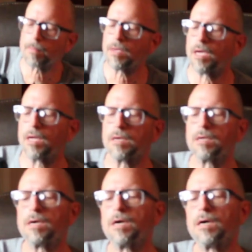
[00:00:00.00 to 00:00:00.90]
And
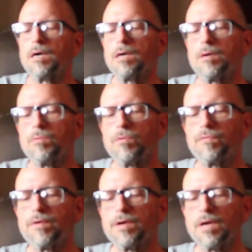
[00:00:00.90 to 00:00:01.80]
we'll
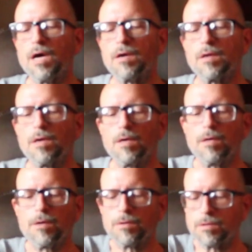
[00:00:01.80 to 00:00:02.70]
find out.
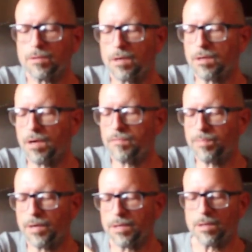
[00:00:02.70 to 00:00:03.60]
There's the on off
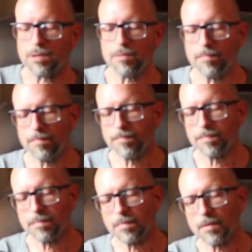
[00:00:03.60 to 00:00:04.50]
button.
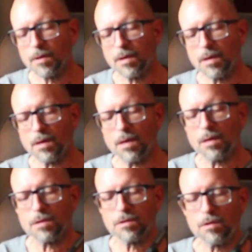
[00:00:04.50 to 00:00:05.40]

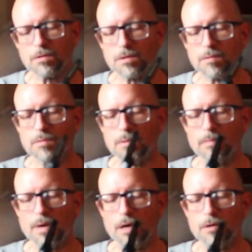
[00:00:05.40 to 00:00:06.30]
And it all seems to be
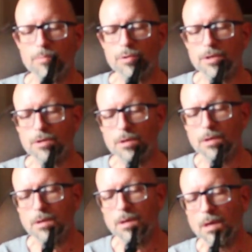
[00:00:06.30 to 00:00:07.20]
mounted pretty
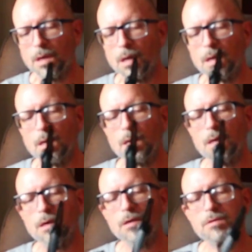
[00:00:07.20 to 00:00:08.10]
good.
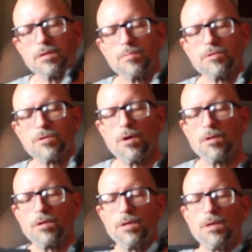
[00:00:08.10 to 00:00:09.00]
It seems
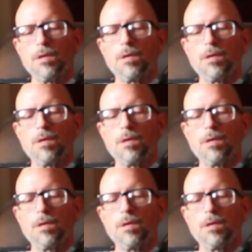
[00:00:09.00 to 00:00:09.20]
solid.